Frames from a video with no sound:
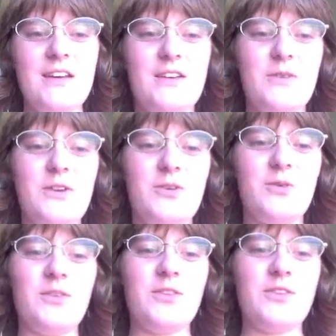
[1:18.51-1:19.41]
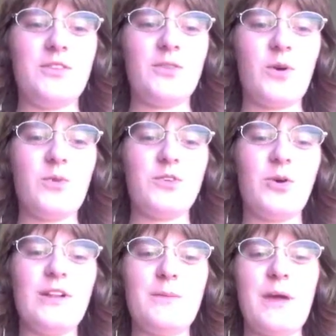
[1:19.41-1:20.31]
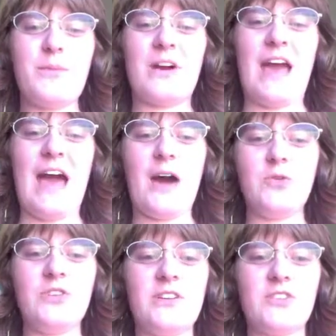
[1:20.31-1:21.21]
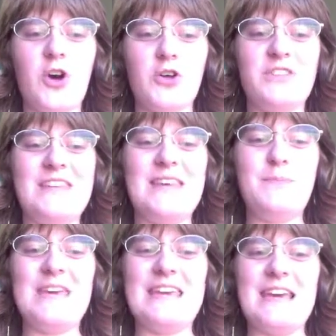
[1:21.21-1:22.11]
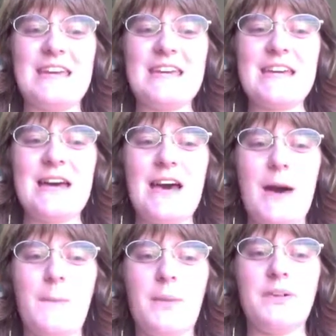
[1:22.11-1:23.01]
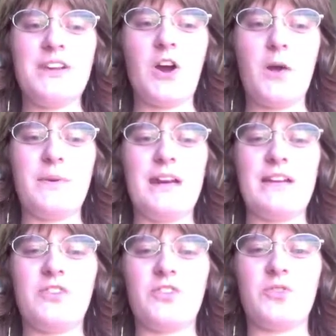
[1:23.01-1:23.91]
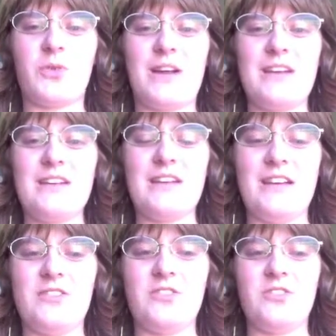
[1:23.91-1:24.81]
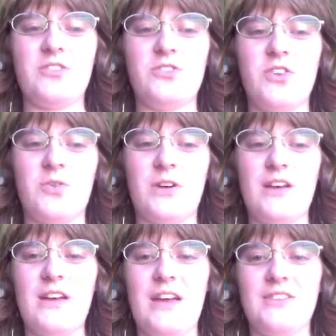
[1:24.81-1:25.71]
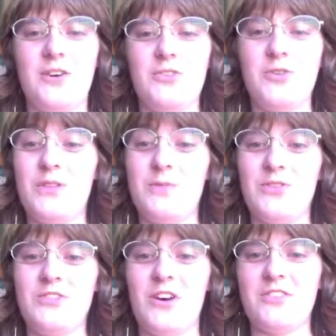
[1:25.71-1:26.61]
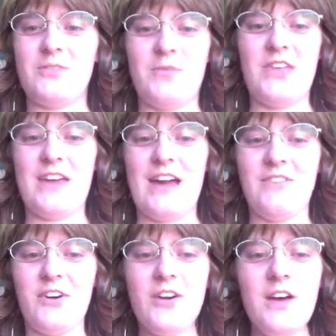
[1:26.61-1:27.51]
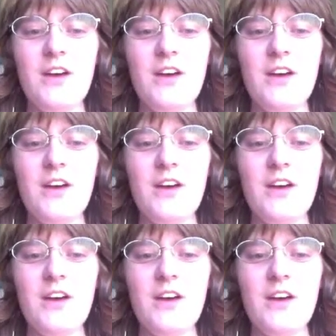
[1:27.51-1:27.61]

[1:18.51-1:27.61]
When you throw toilet paper on a house, it is called TPing. A bubbly carbonated drink is soda, and also the most awesome thing ever.